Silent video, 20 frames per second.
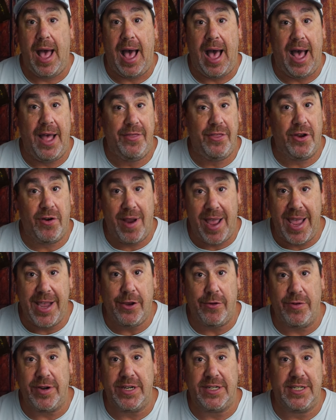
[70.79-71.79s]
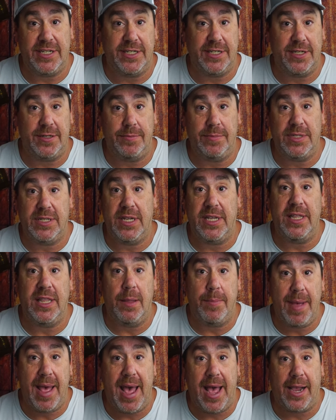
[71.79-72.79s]
on their anchoring systems in
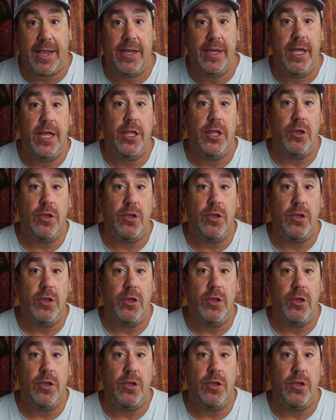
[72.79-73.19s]
the back.